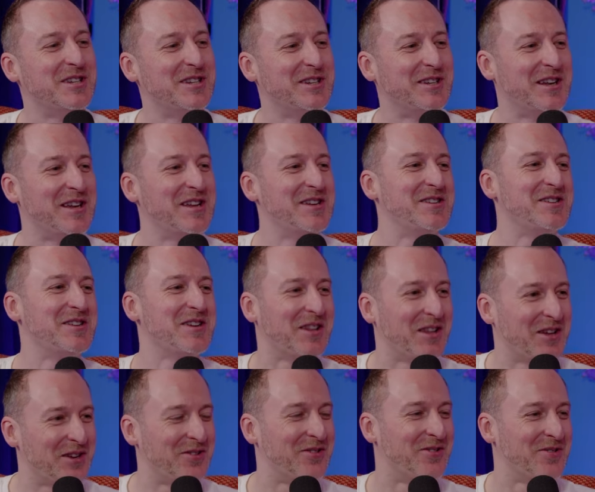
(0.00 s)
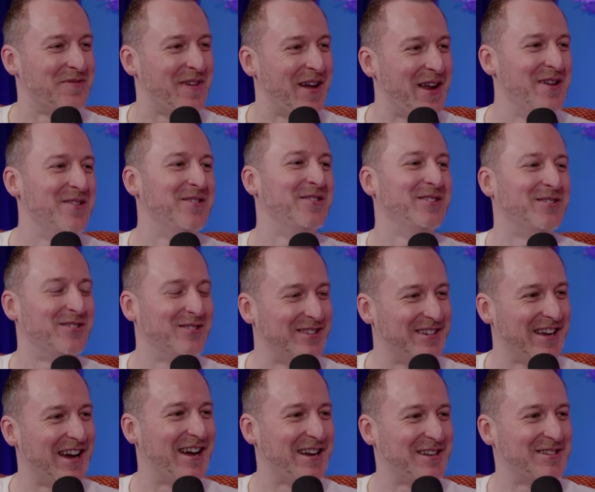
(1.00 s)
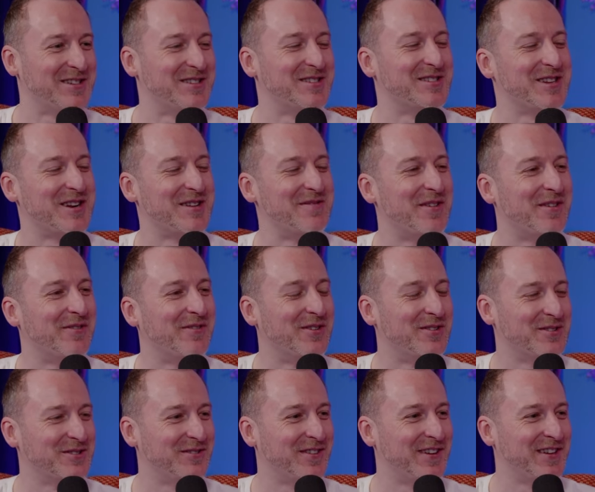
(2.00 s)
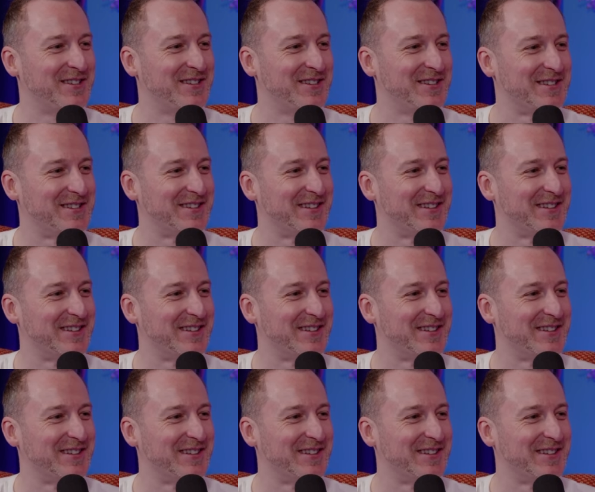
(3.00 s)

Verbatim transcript: you do? Do you like go mental and go yes and scream in folks' faces?